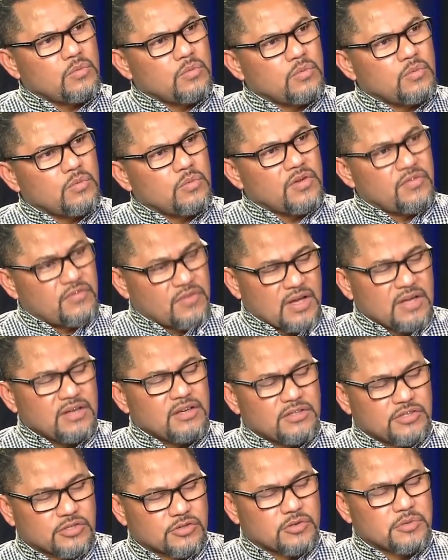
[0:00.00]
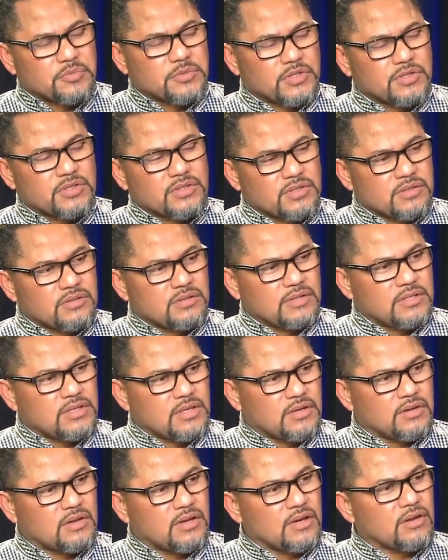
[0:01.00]
We find in scriptures,
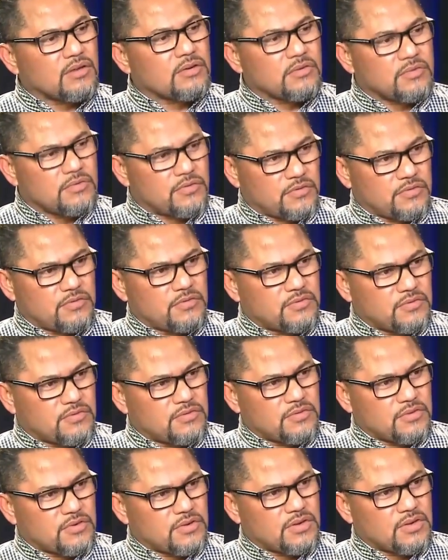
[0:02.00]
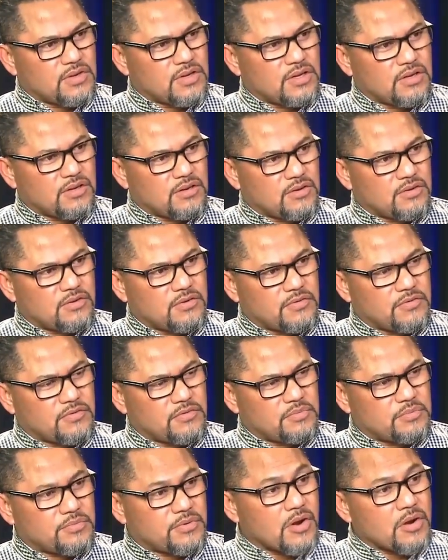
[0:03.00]
a lot of
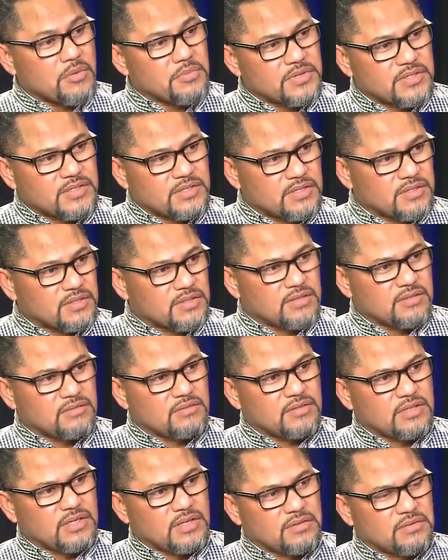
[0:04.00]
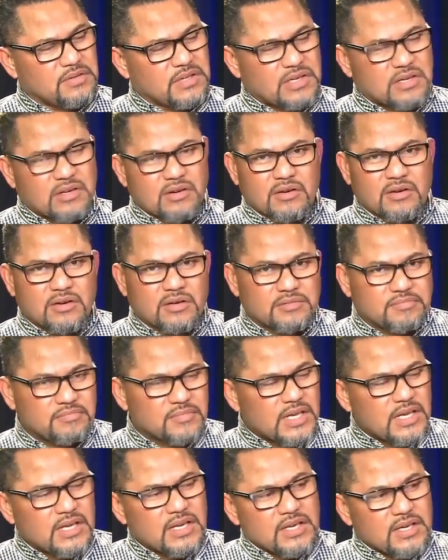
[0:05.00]
promises, that God
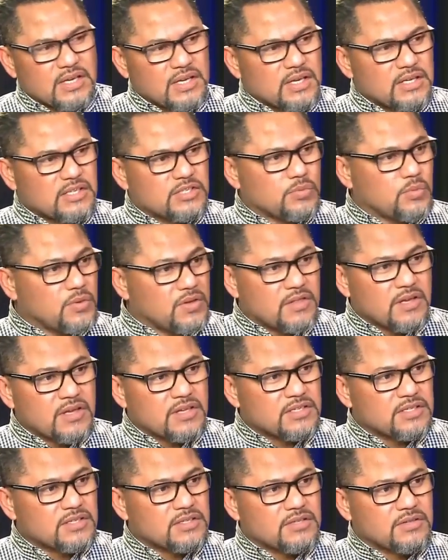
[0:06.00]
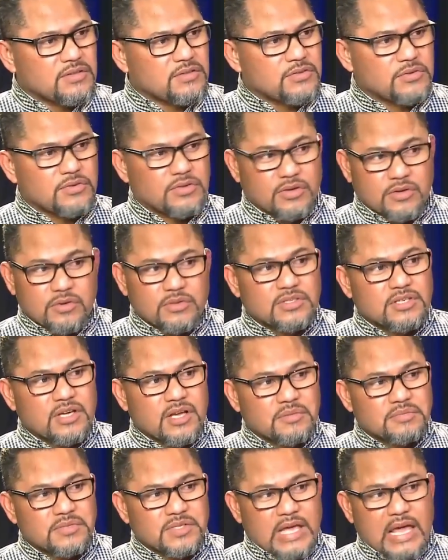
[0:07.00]
is with us through the good
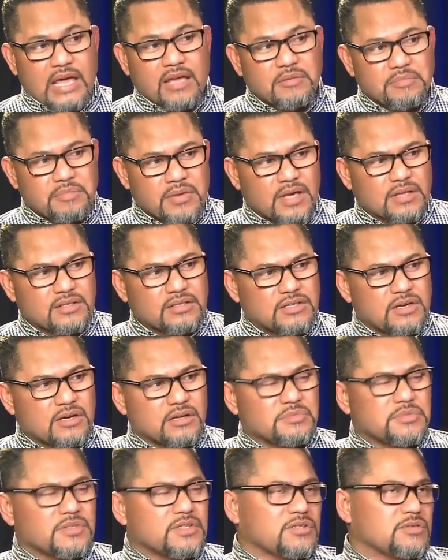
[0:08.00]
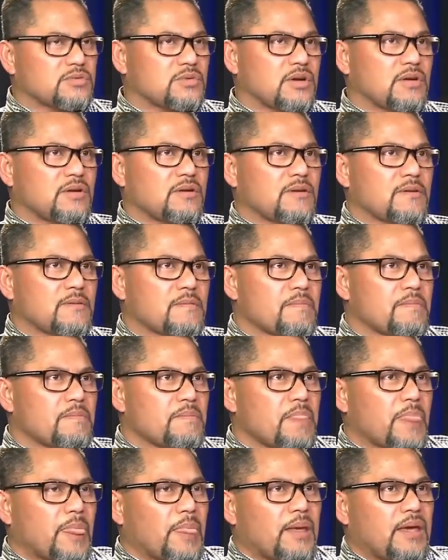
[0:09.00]
times and bad times as well.
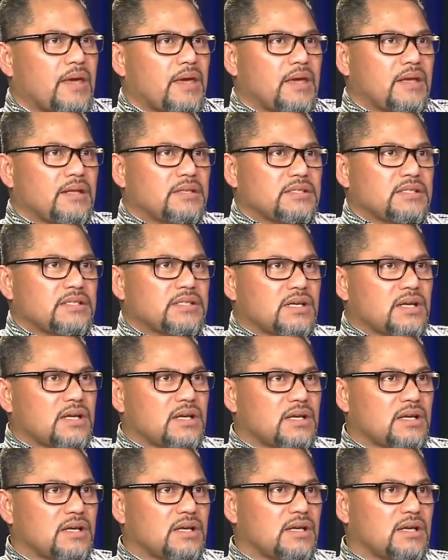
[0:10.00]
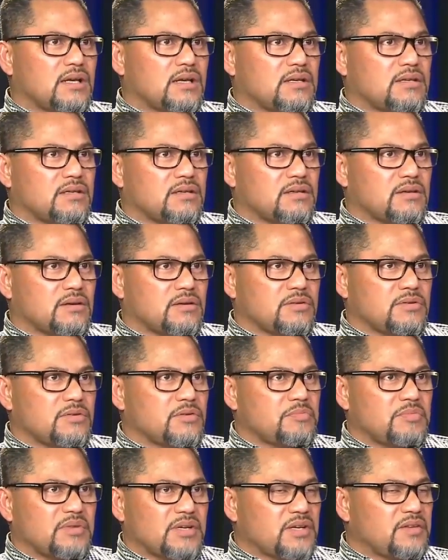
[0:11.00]
And you
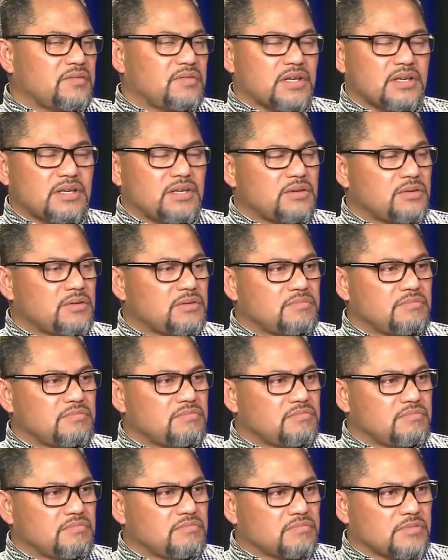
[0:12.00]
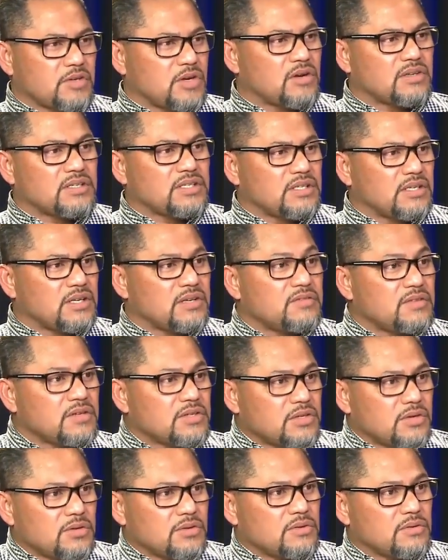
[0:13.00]
believe that God delivered
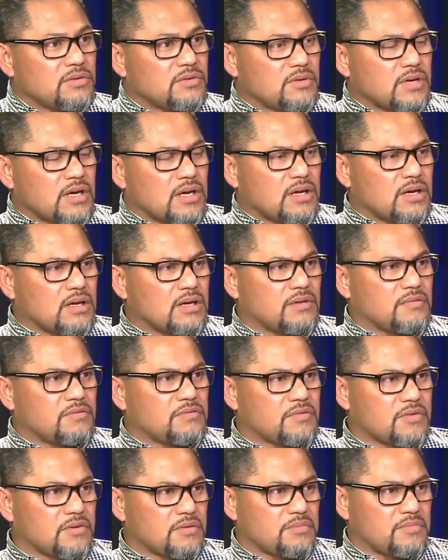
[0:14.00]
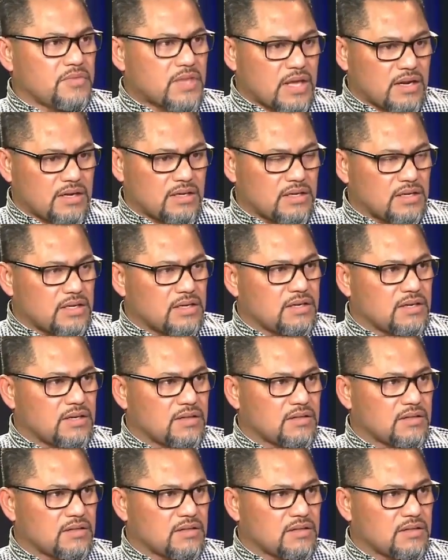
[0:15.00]
you from that near-death